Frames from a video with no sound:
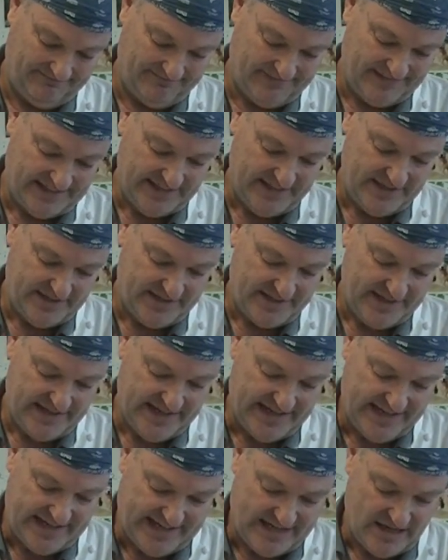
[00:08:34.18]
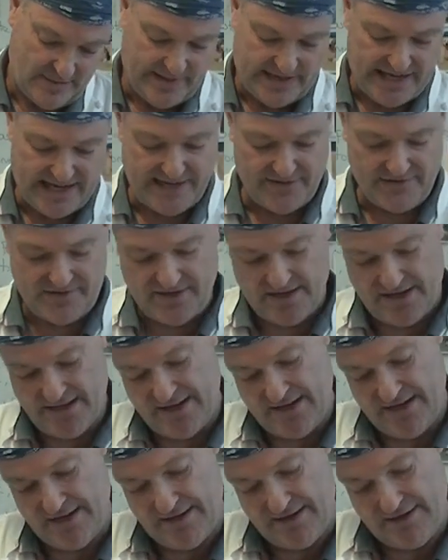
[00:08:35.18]
and you see it coming out
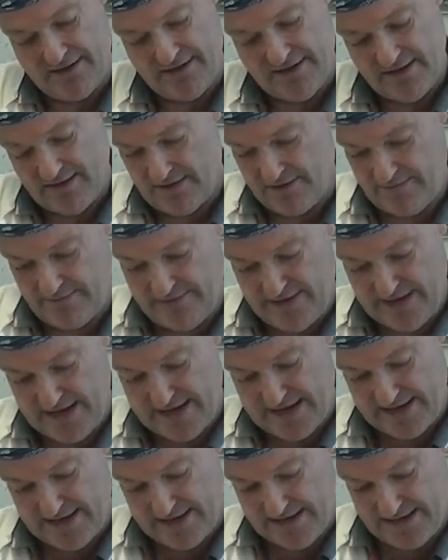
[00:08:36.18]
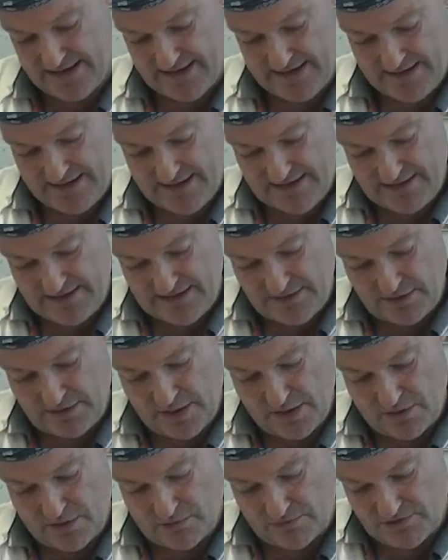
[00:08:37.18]
of there, the little
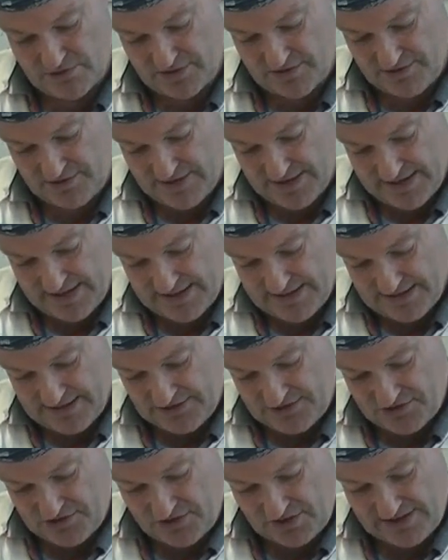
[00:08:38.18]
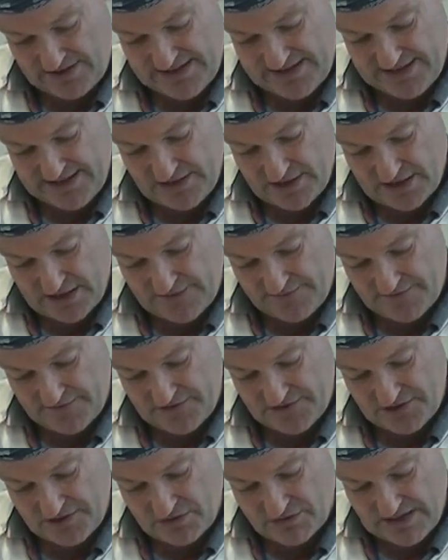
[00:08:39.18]
holes. Just get your knife,
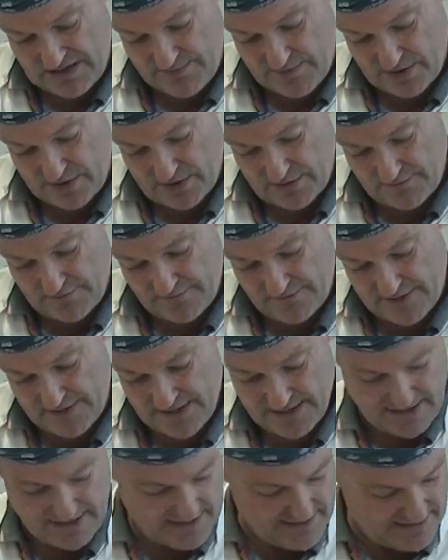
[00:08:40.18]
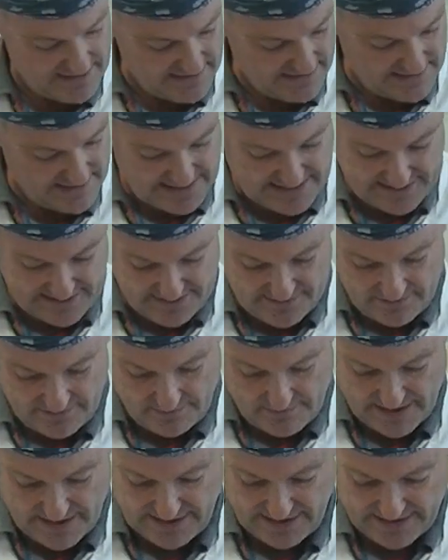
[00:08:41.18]
scrape it off, and
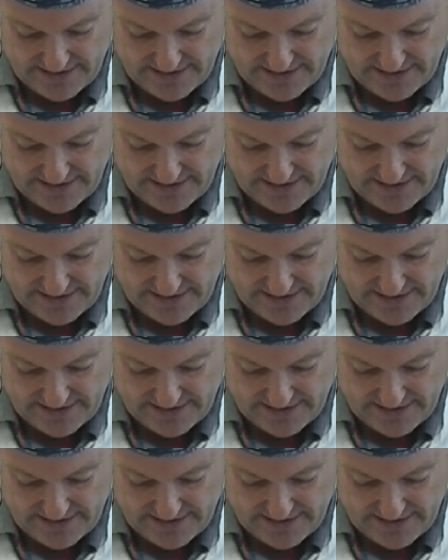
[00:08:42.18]
make